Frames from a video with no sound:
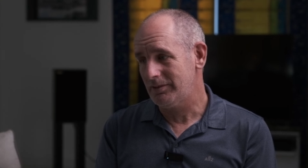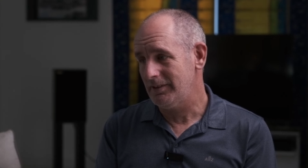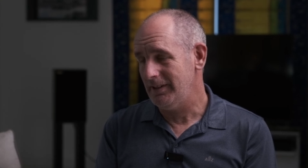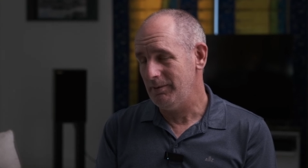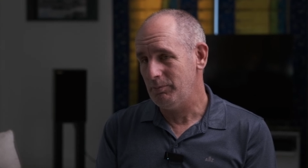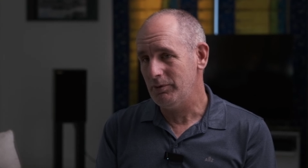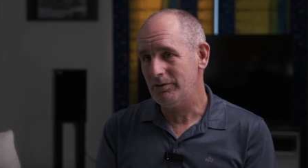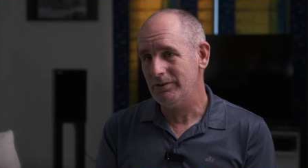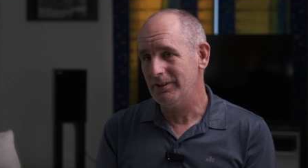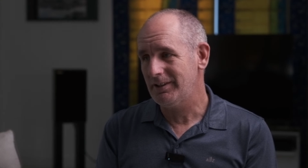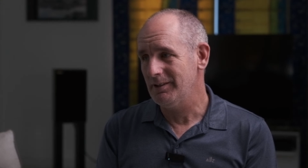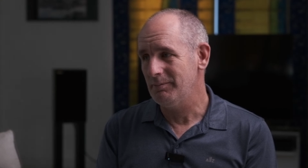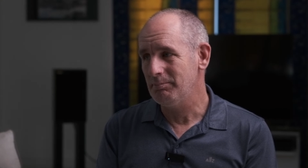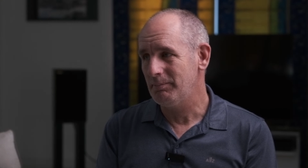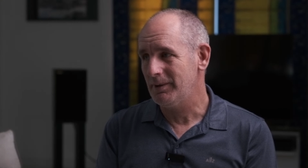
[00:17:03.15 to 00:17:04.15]
out. it was like
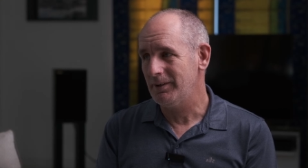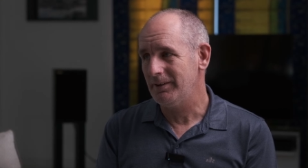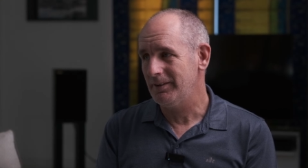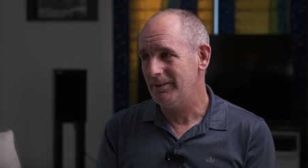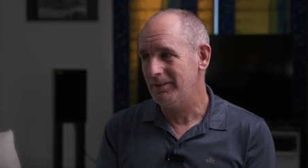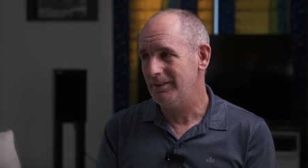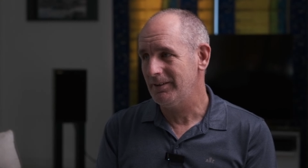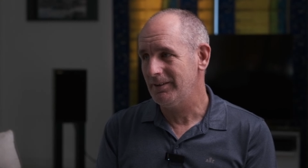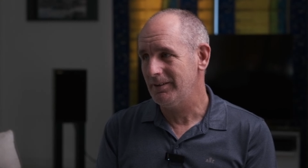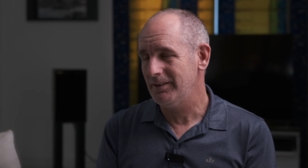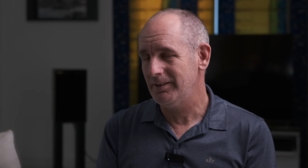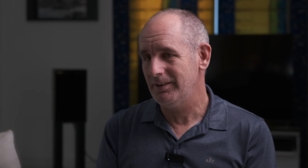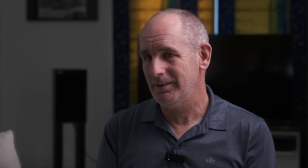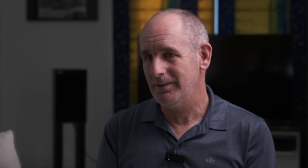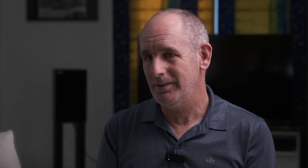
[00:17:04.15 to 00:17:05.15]
a
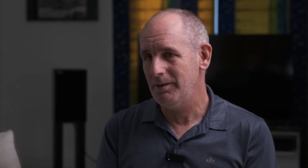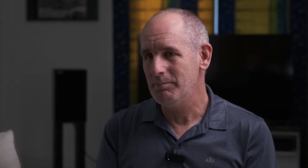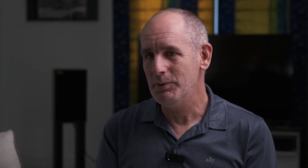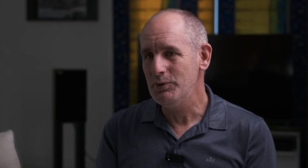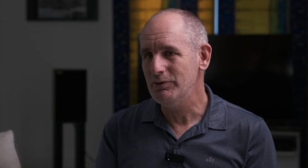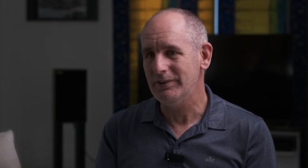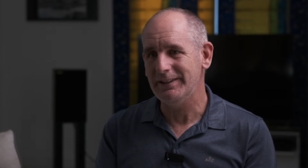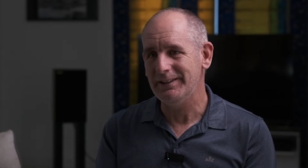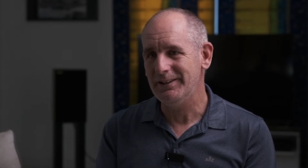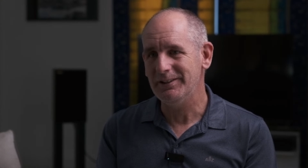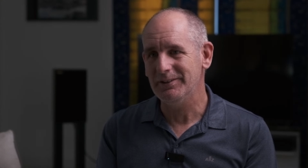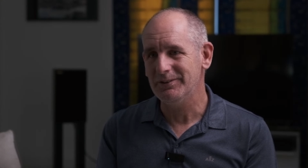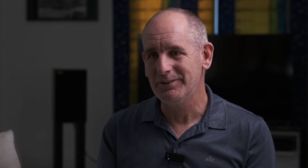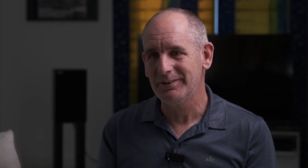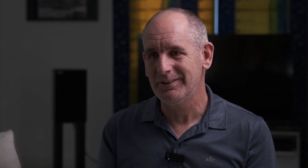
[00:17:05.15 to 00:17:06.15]
a movie, you
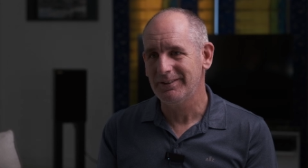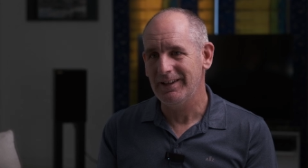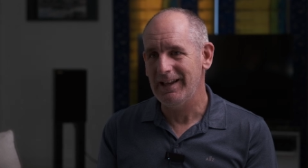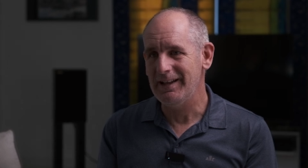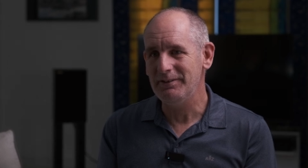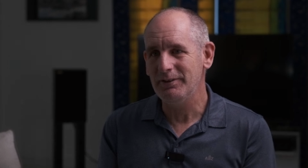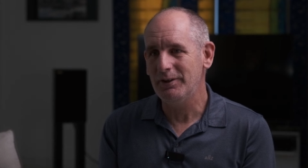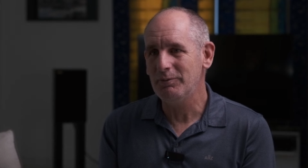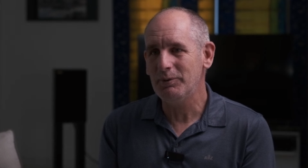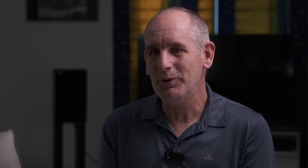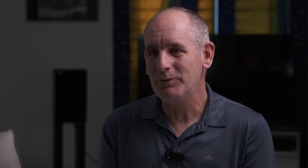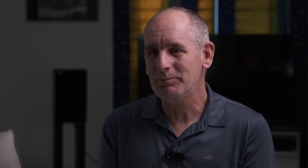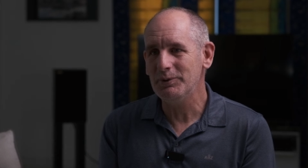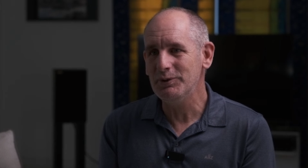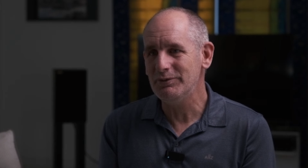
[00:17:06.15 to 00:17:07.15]
know, yeah. end of the
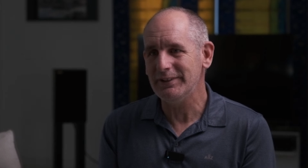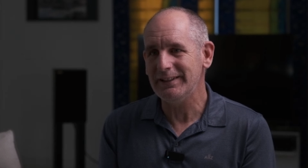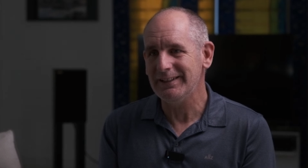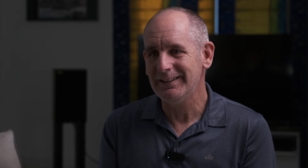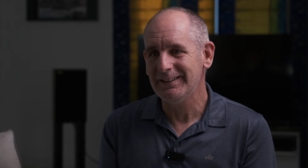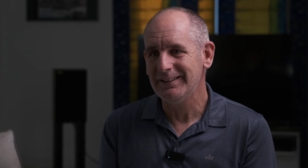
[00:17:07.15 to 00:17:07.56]
world movie.